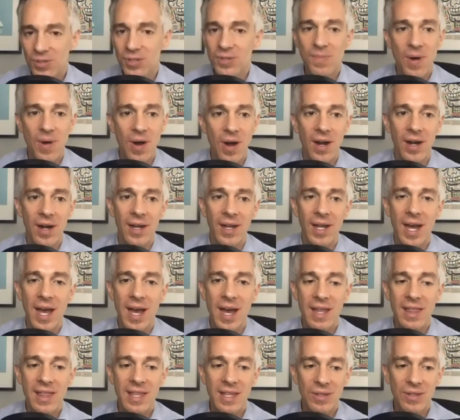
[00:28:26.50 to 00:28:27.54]
smart. Uh,
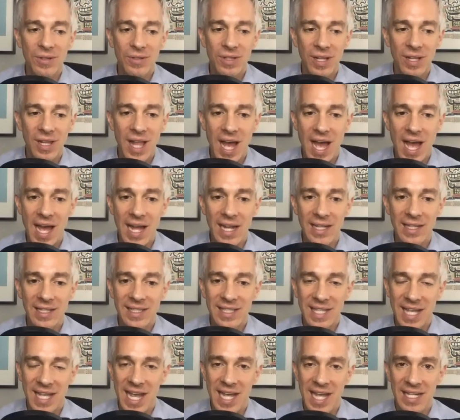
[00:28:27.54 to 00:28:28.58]
I think there's a lot
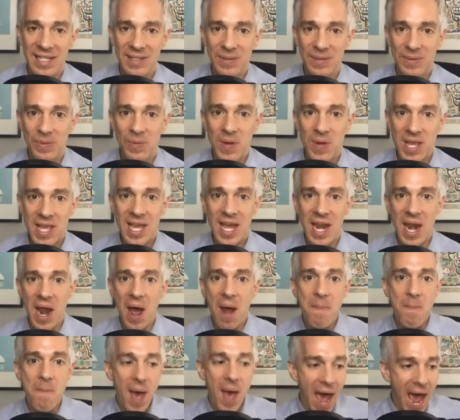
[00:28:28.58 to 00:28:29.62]
that we can
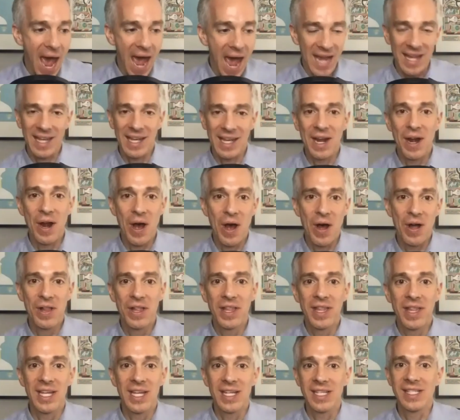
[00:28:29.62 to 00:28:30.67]
unpack in all
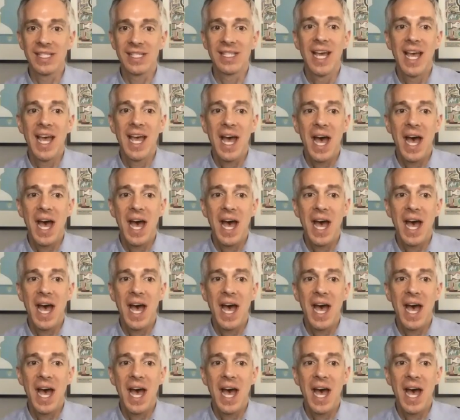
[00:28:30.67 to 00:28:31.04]
of this.